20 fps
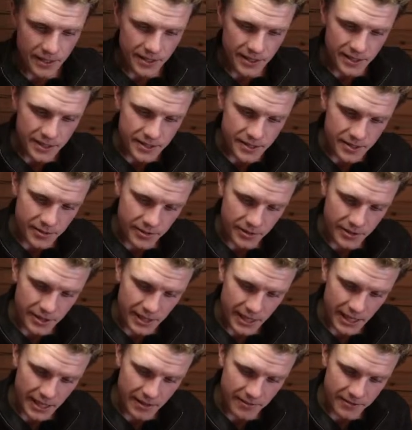So I'm going to
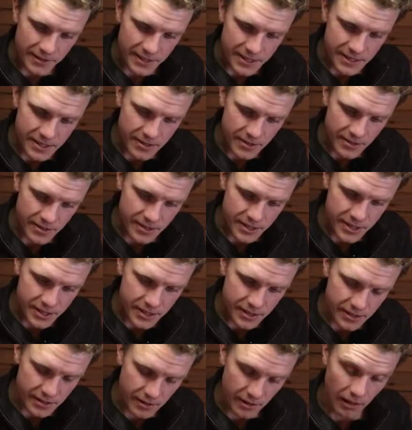have this launch,
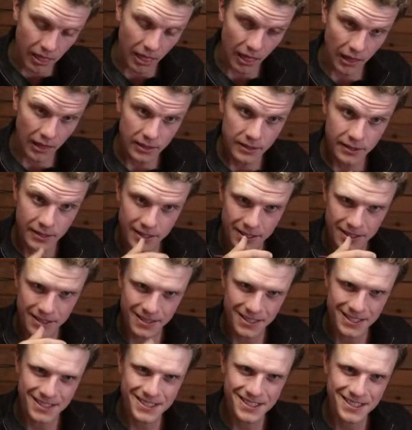
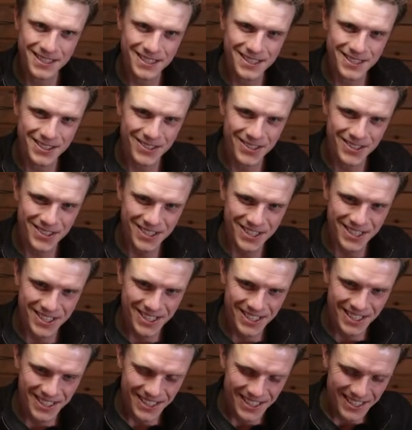this launch
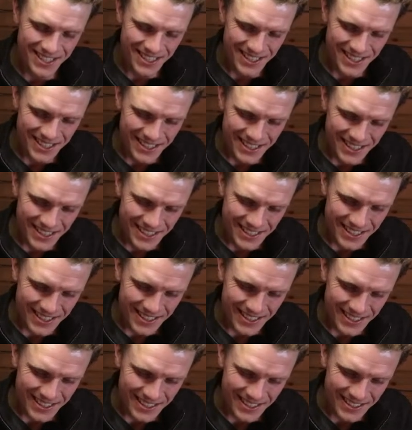
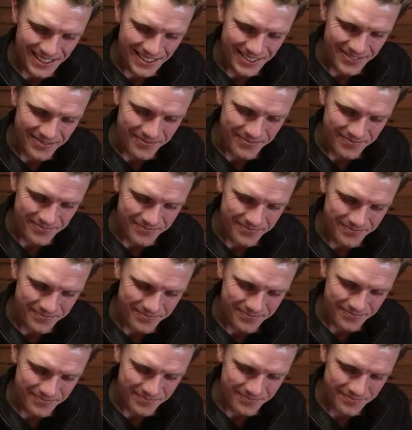in
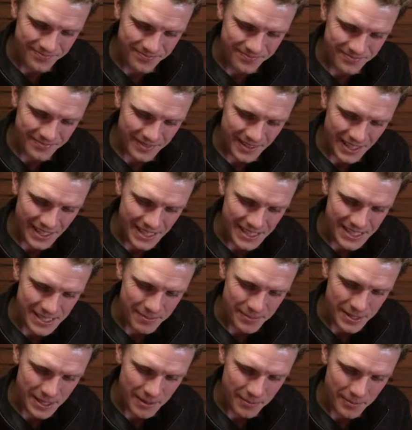
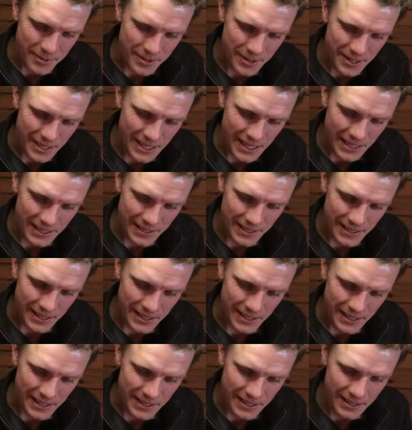September, and
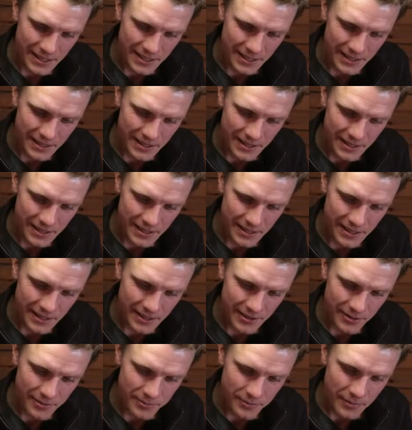then
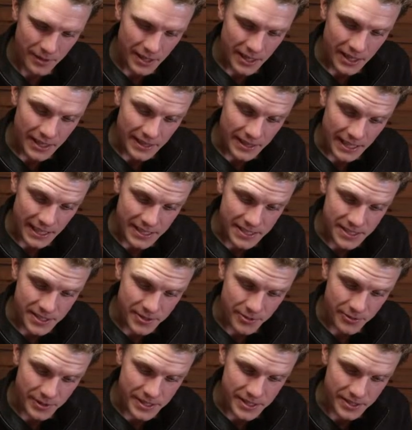that's the
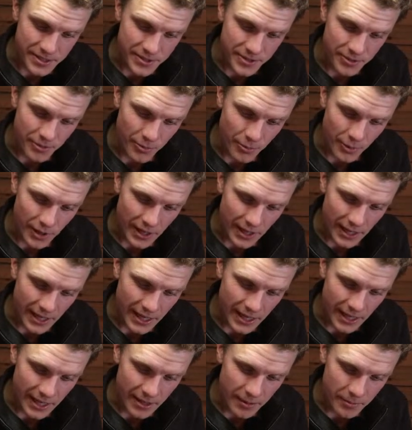reason too why
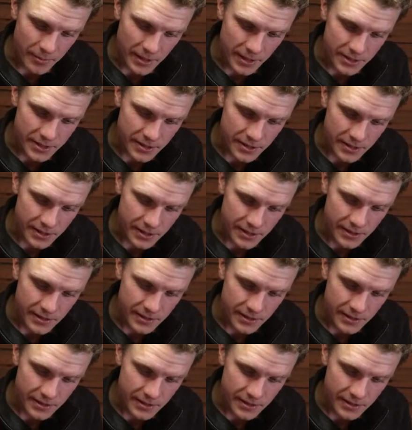I am actually,